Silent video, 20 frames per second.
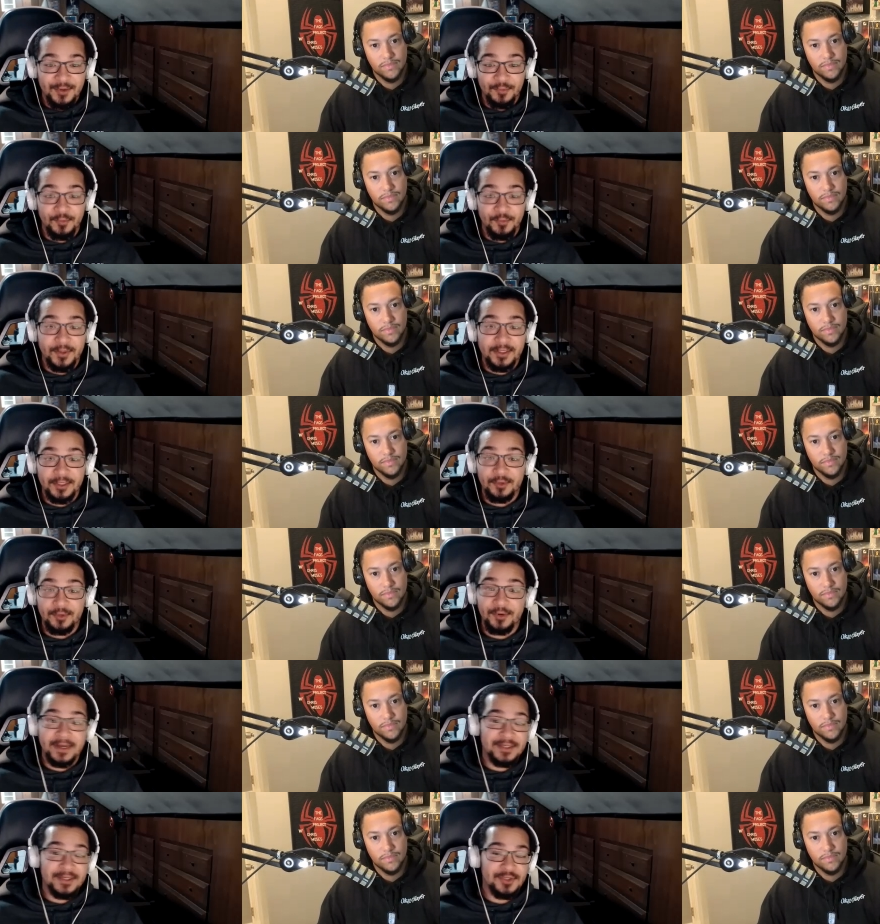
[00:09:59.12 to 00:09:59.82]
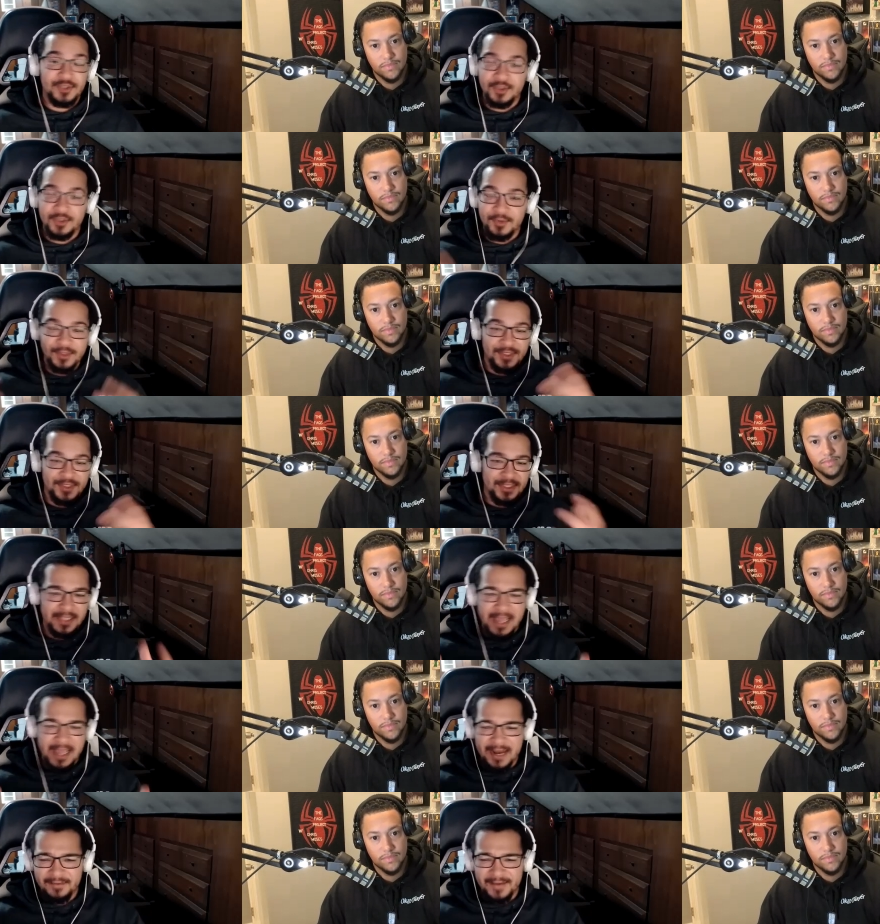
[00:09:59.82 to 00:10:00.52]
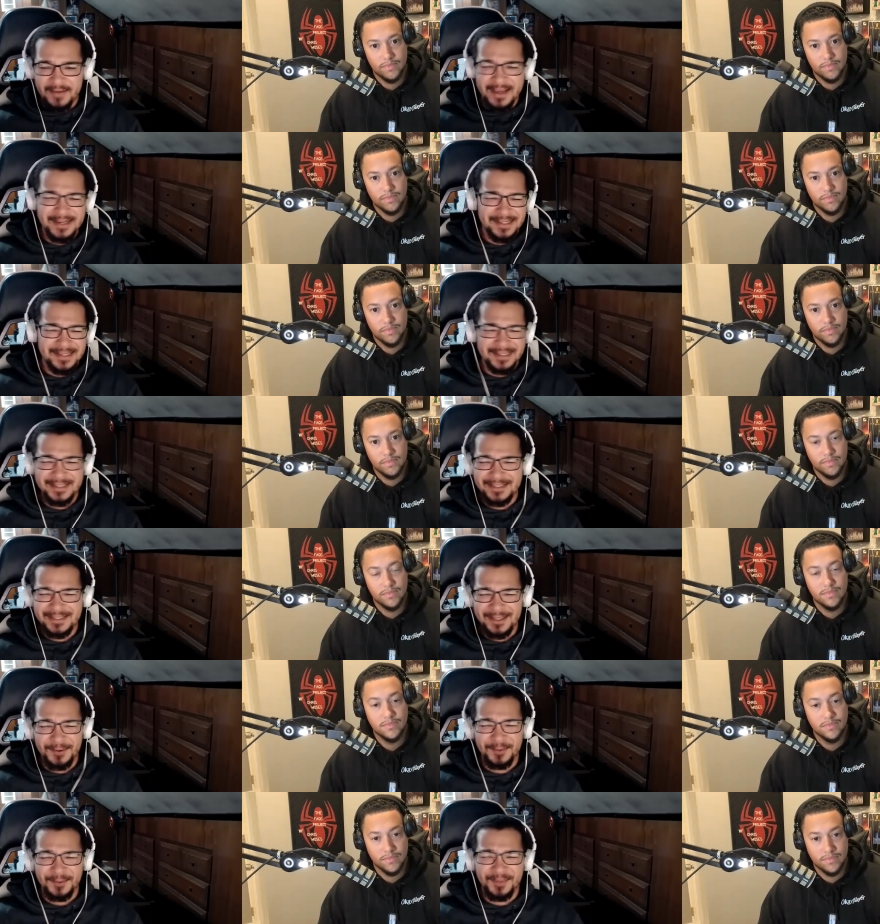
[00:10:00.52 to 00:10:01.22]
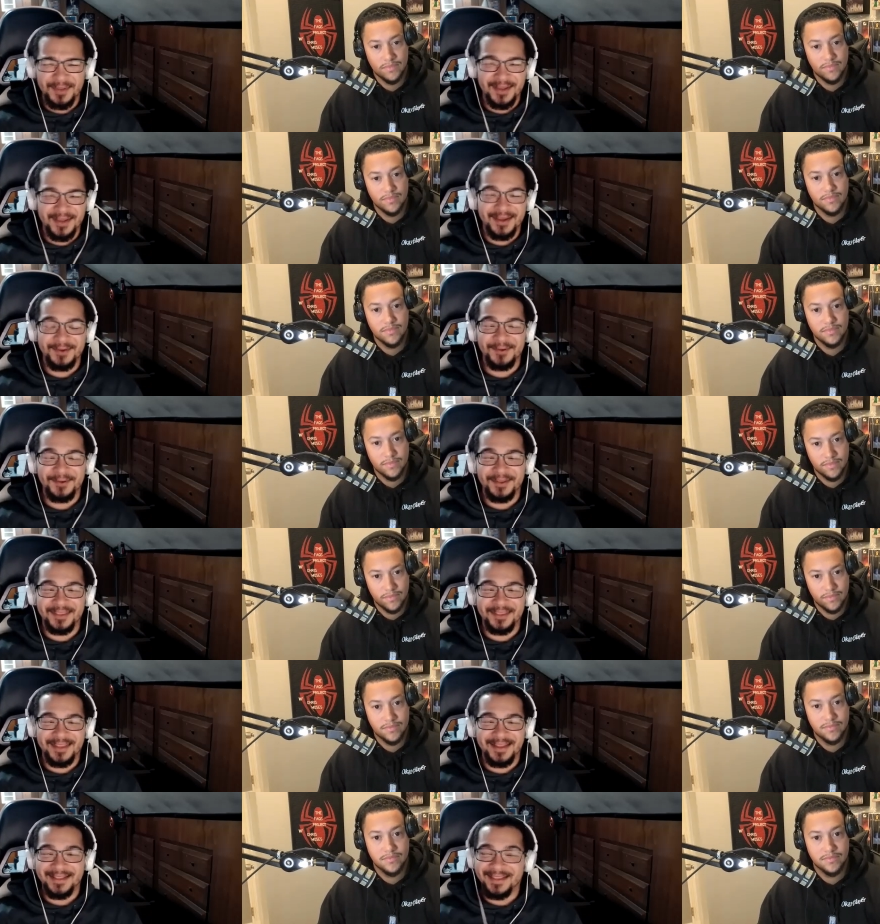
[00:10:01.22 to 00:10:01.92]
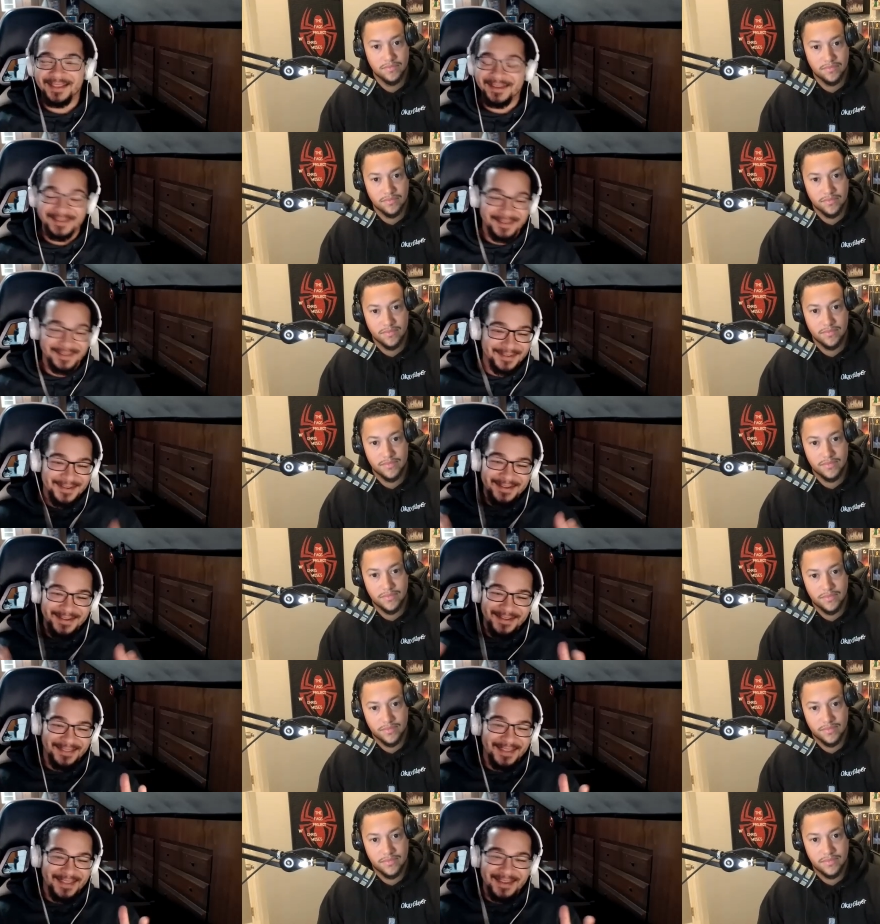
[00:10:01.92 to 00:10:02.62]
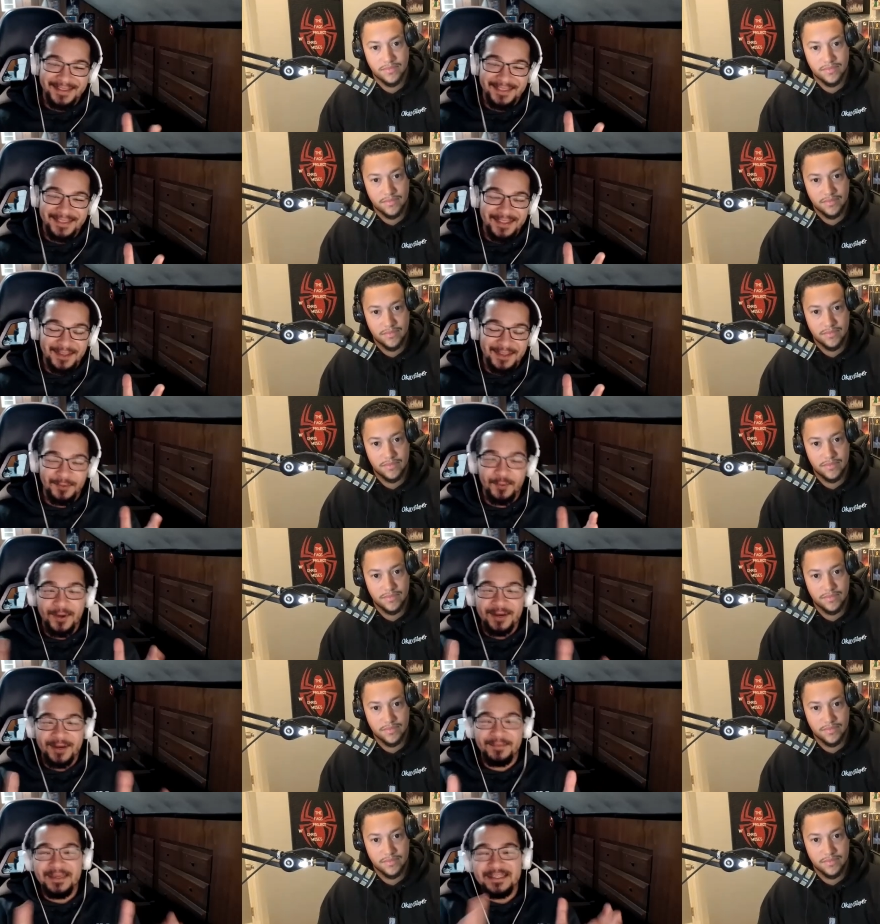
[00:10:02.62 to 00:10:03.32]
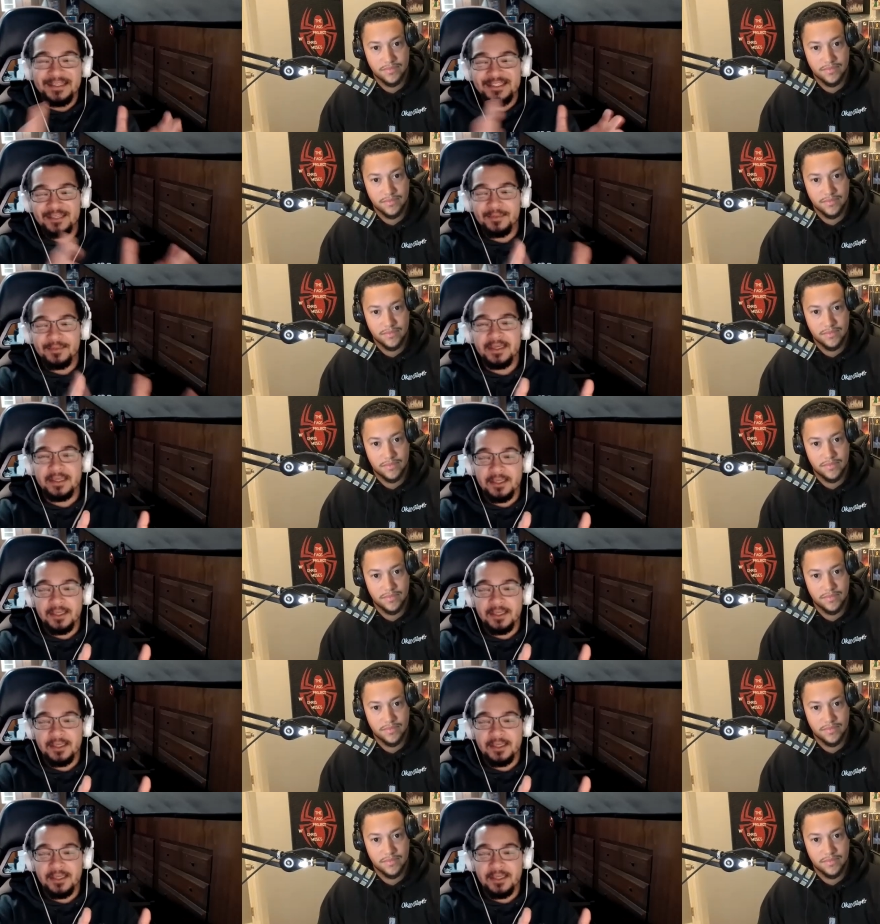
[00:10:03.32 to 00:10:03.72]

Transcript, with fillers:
Speaker 1: really crazy. So there's a lot of ideas that we're playing with that like like what it means to be